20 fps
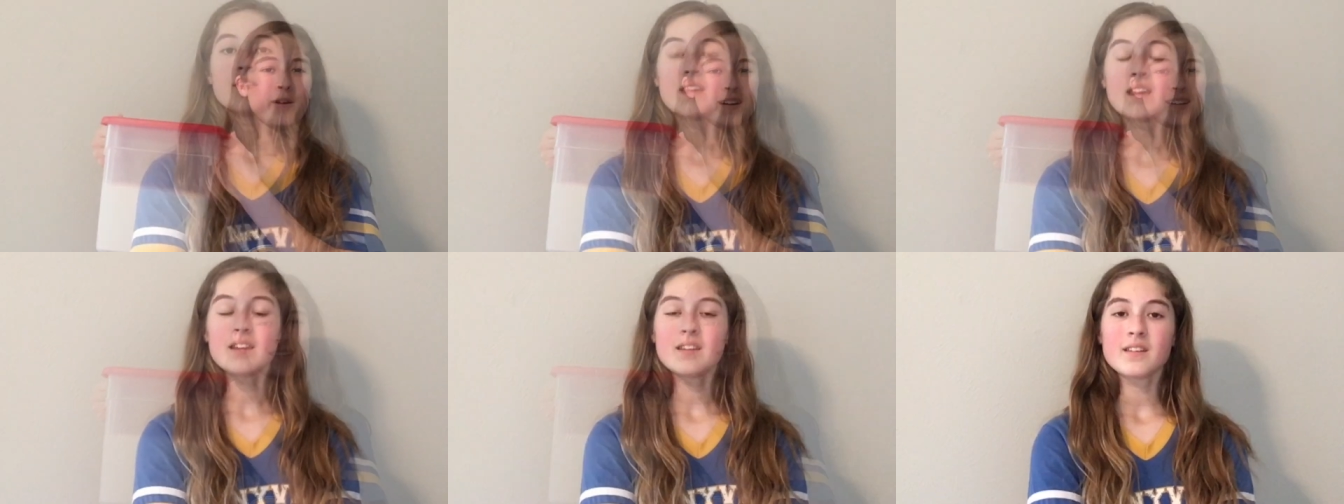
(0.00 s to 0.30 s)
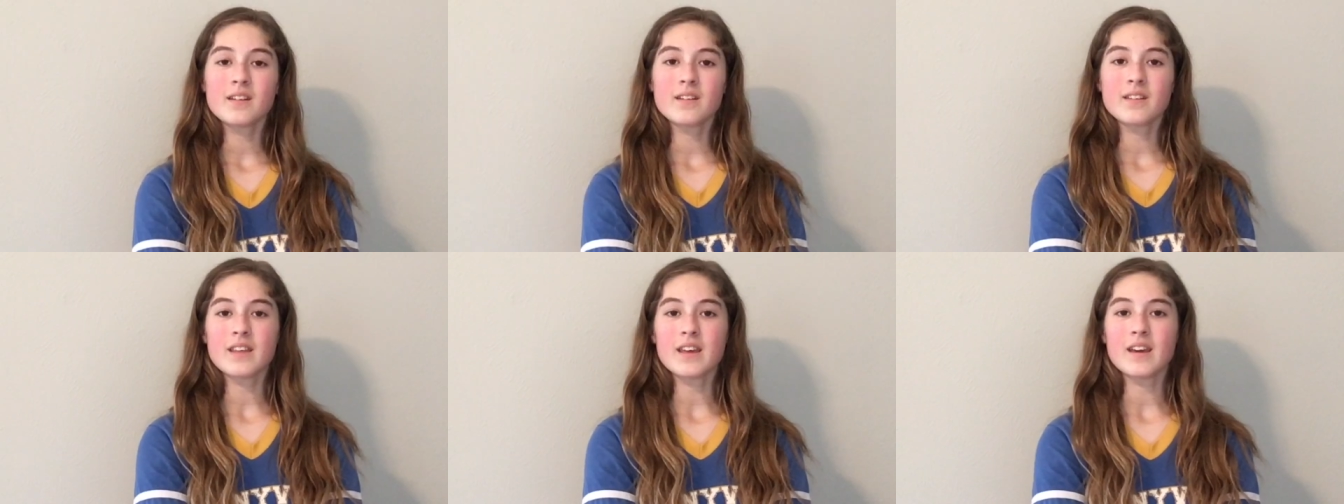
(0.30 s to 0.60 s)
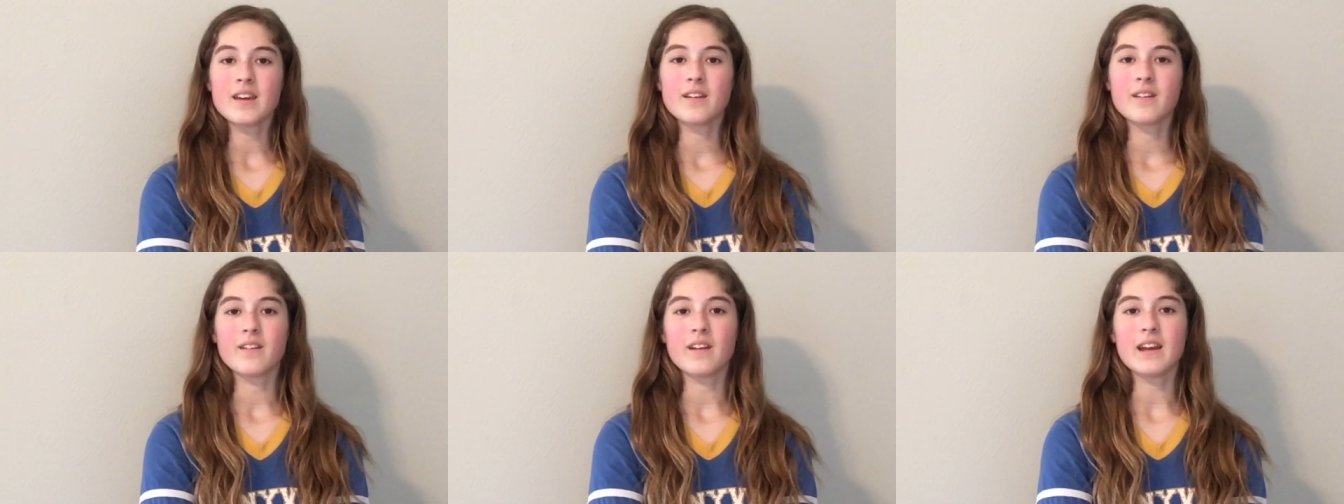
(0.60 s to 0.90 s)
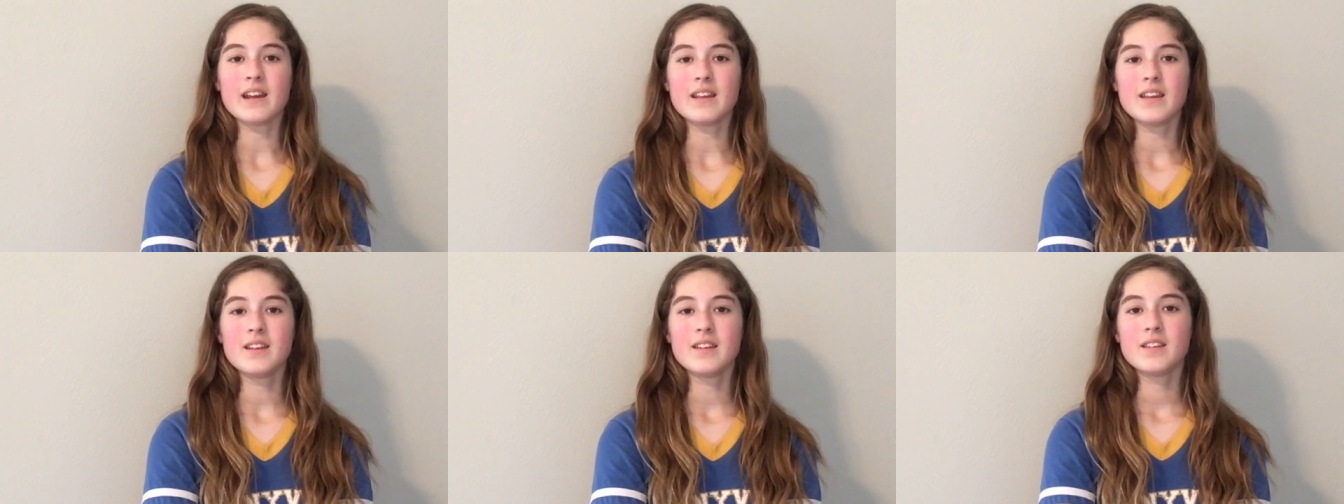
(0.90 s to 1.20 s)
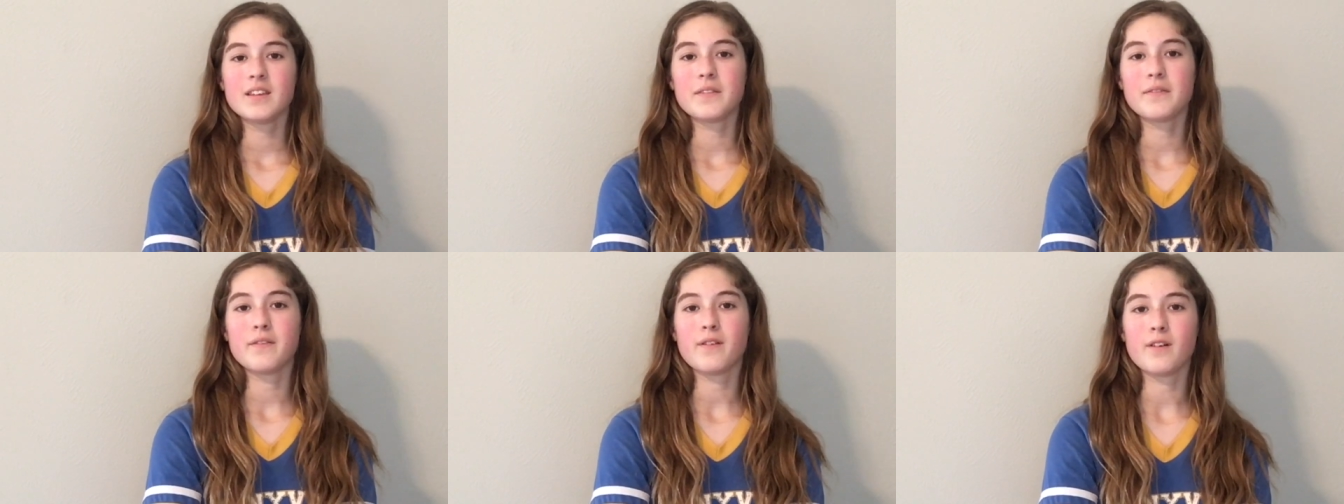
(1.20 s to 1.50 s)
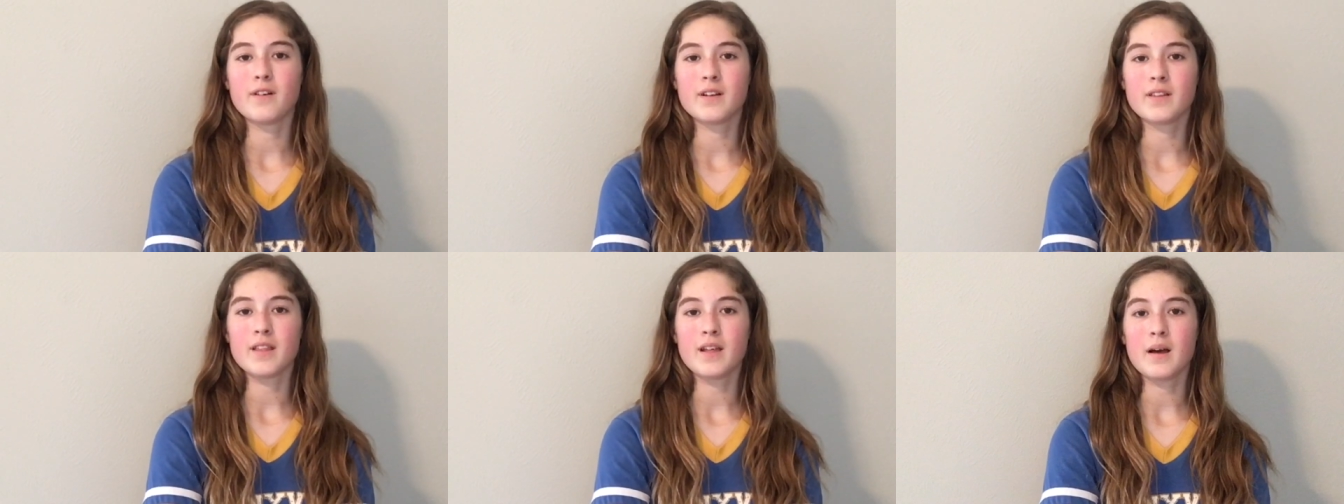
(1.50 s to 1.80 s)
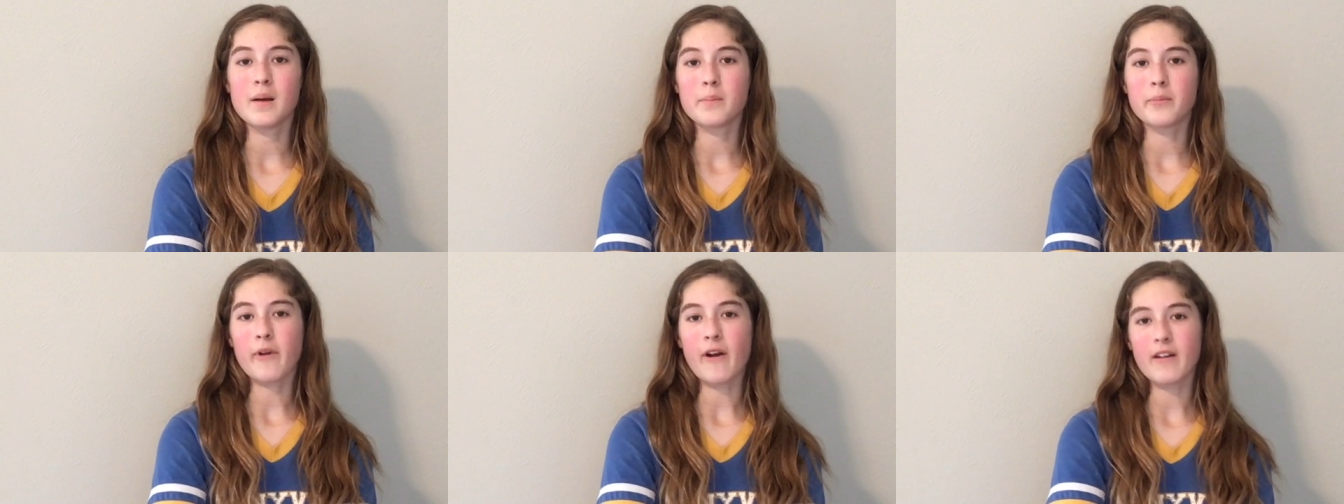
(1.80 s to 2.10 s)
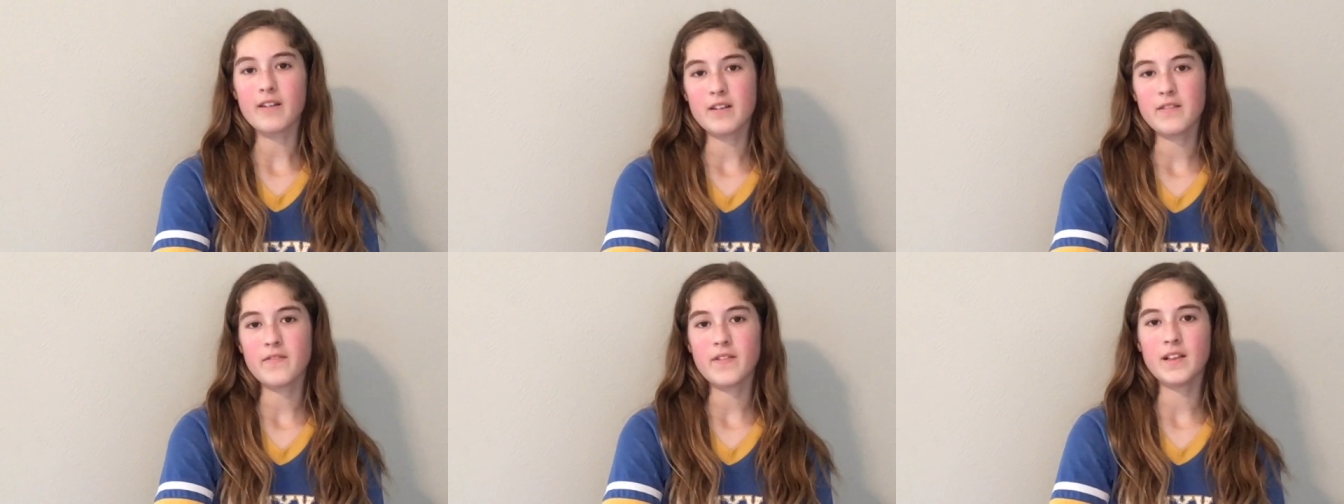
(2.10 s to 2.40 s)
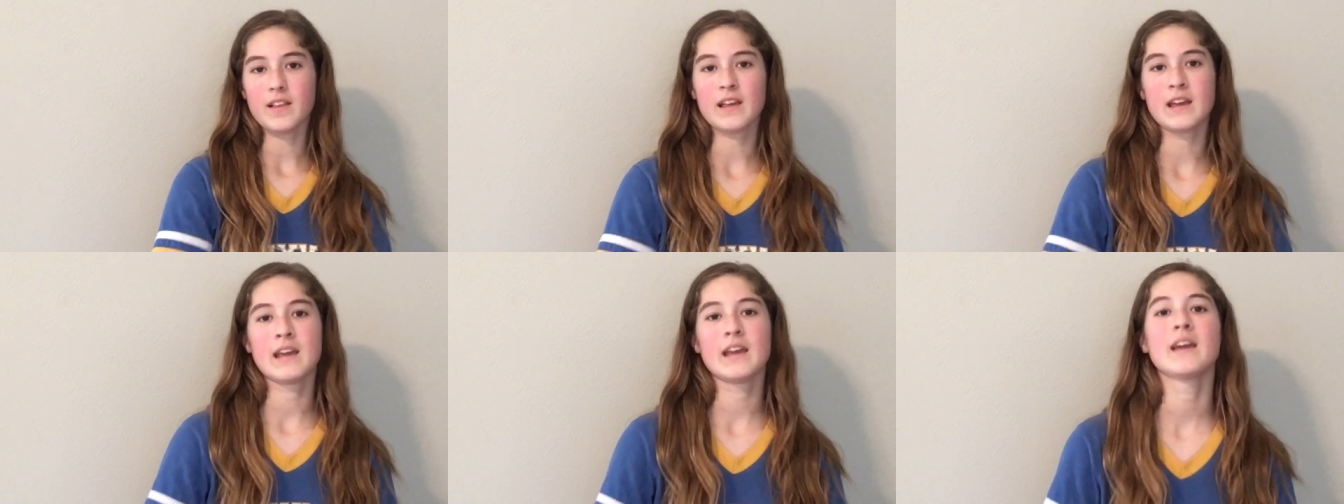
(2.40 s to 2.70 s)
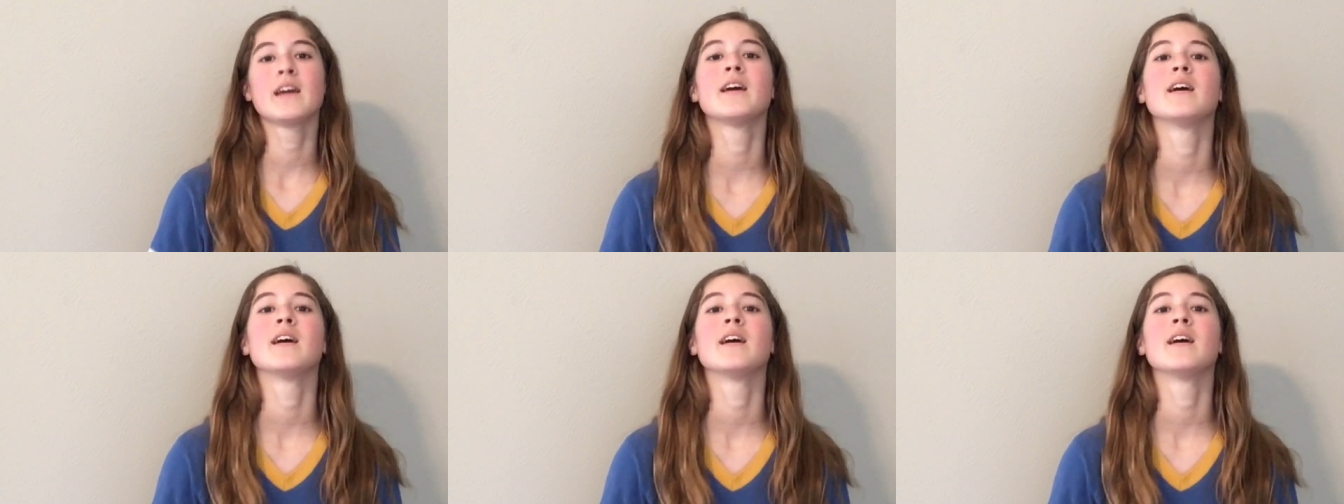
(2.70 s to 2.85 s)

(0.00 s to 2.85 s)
These are the ingredients for the brownie filling.